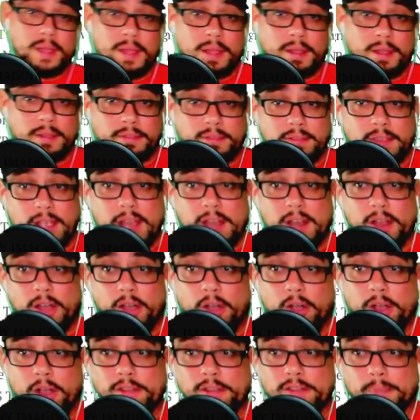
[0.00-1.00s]
it's kind of
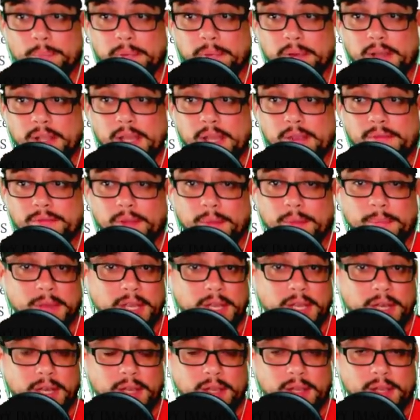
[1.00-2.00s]
hard to believe. I
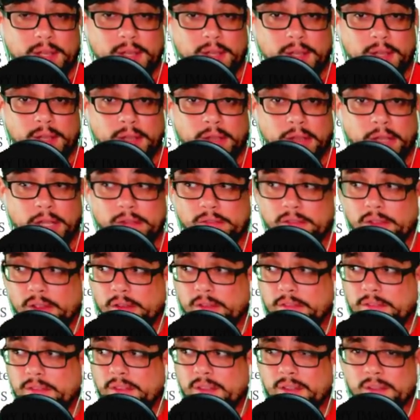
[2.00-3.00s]
mean,
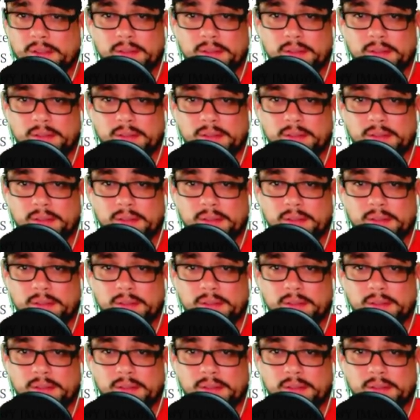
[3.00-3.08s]
if